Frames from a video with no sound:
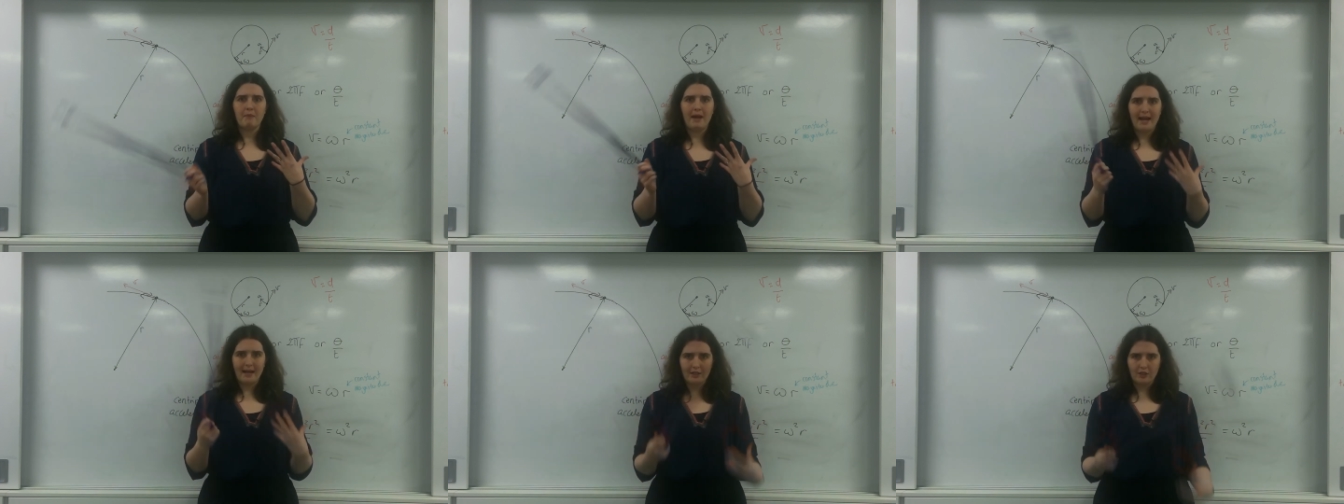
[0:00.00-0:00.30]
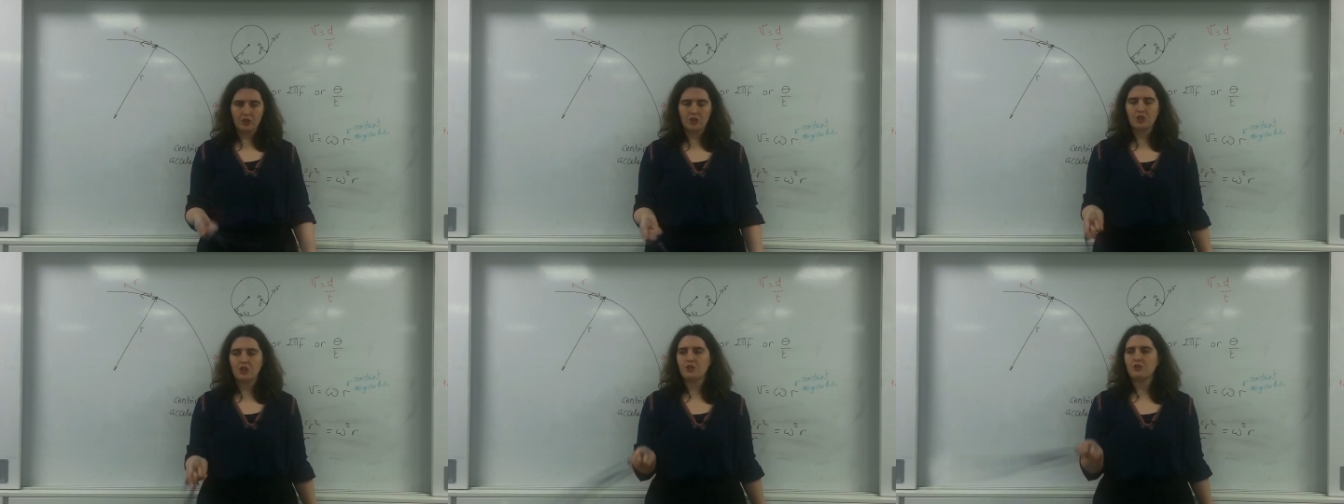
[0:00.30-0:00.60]
the
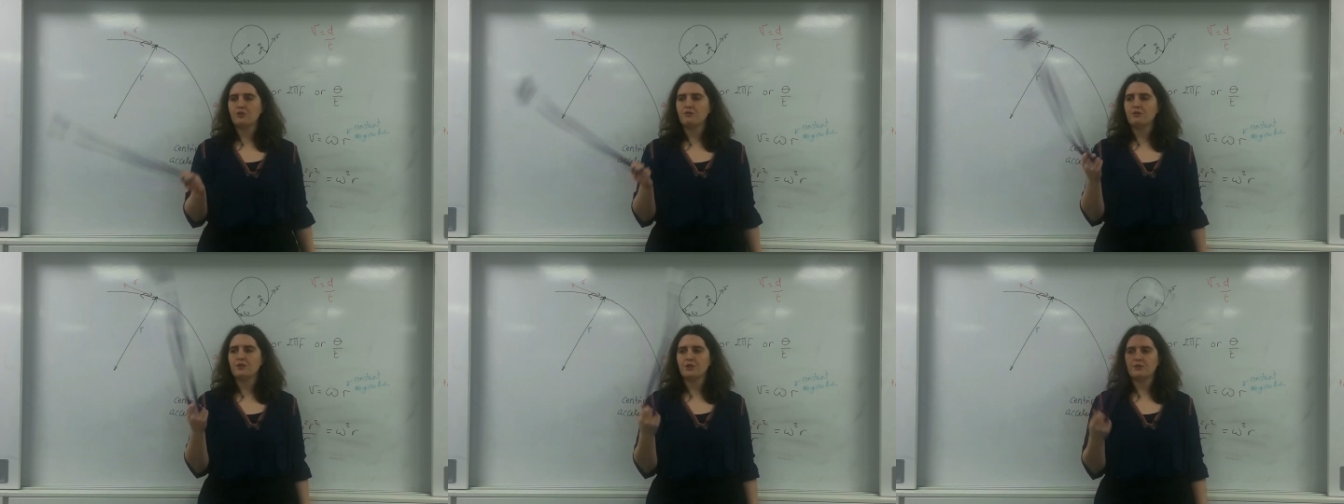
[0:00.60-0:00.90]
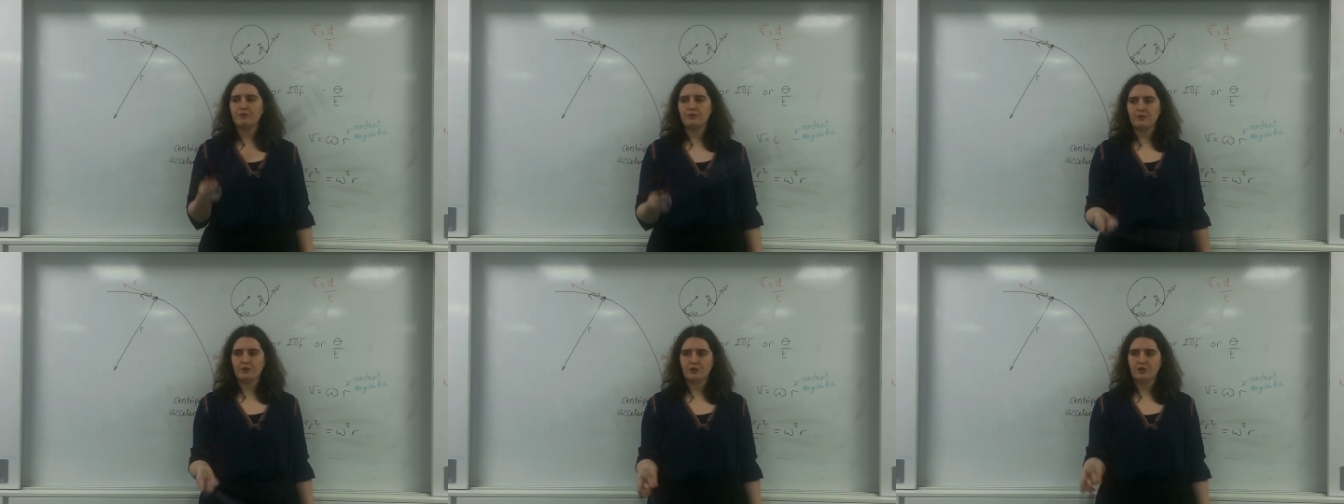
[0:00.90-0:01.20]
magnitude of
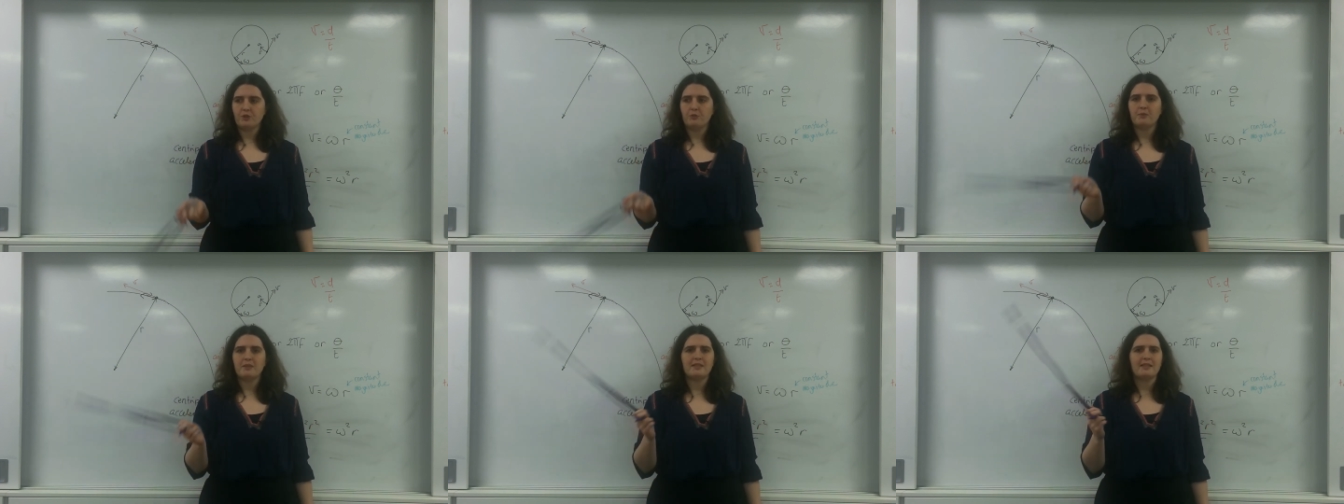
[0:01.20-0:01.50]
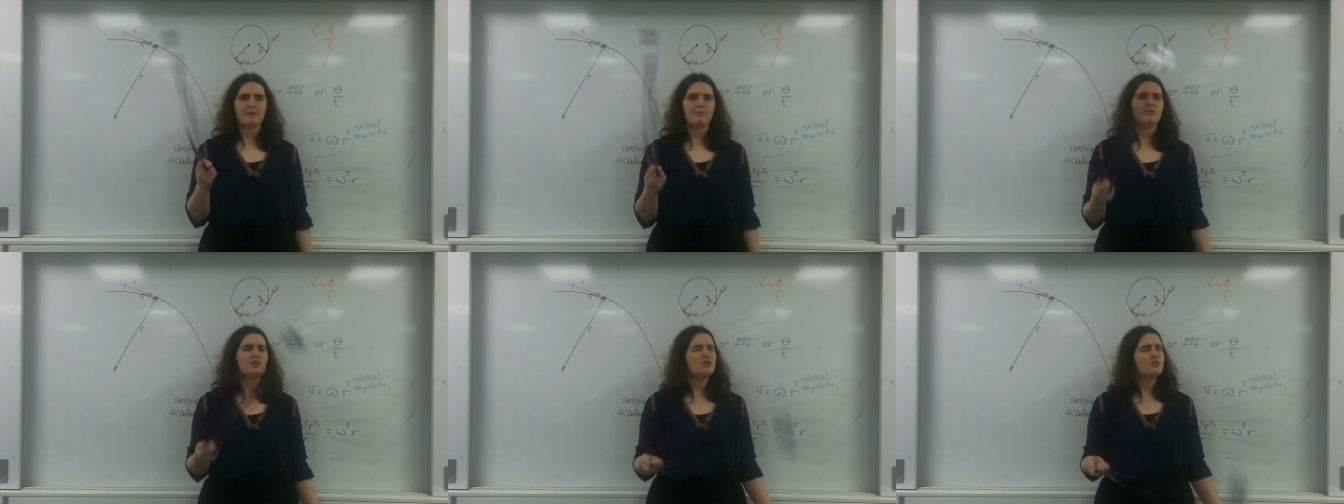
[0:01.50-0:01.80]
this velocity would
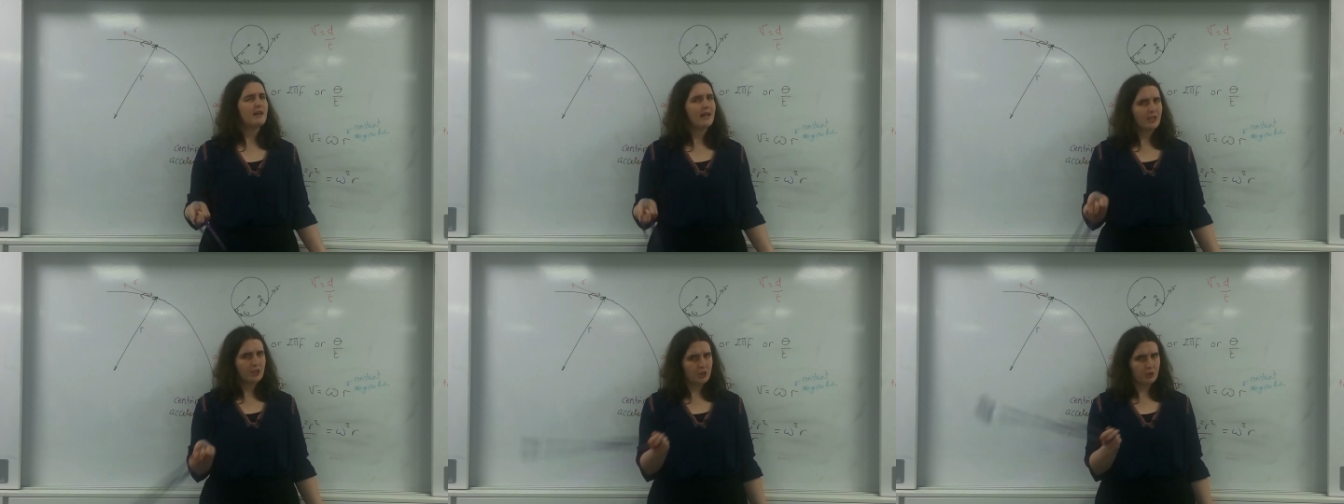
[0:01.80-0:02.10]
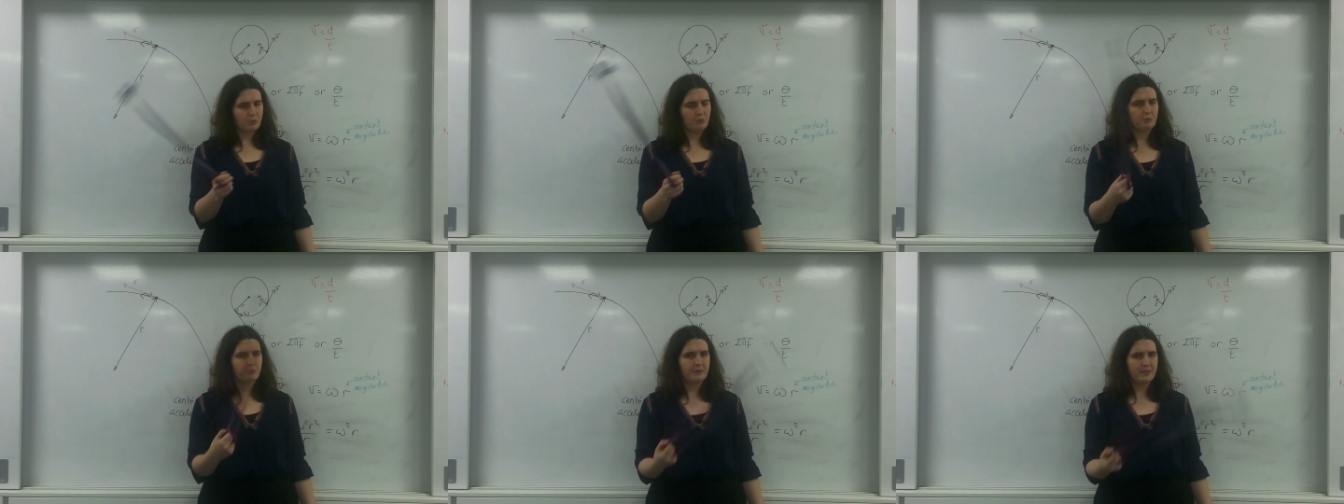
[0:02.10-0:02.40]
be the same, the
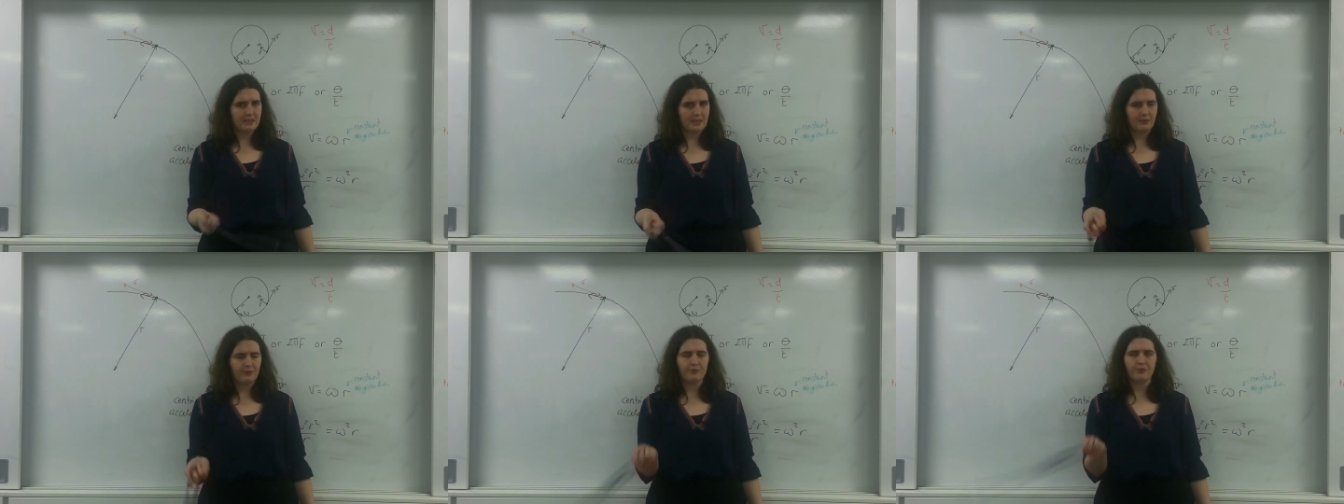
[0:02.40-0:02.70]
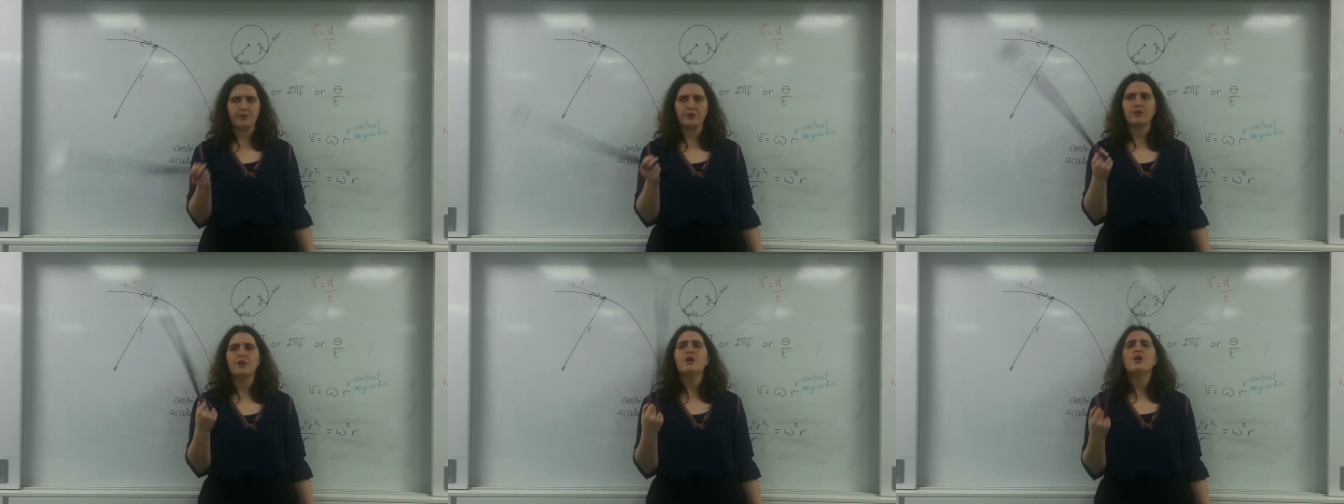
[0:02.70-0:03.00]
direction would be
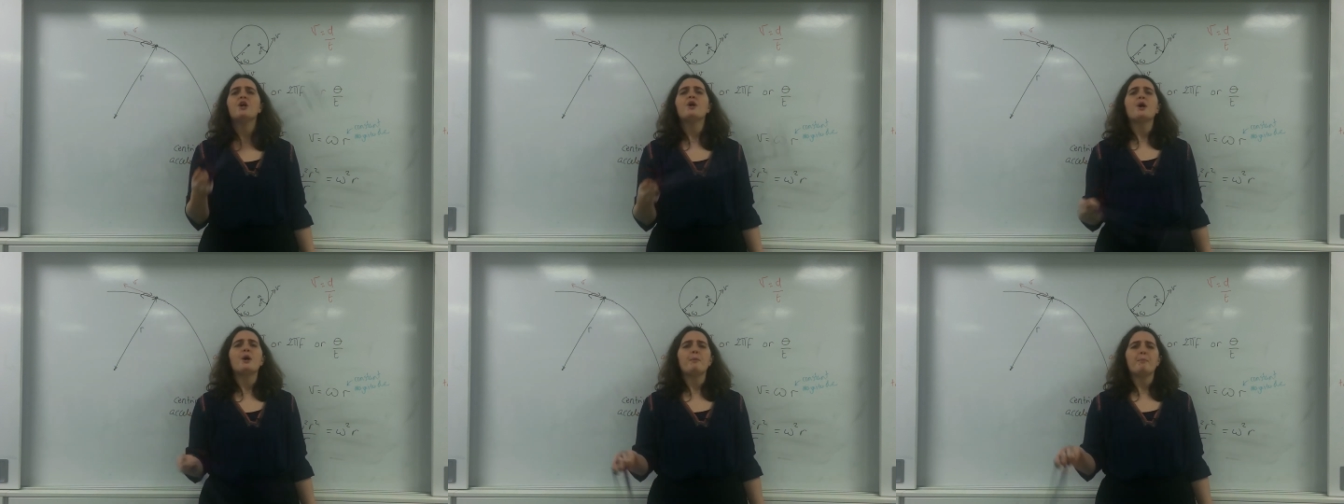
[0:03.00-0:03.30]
different,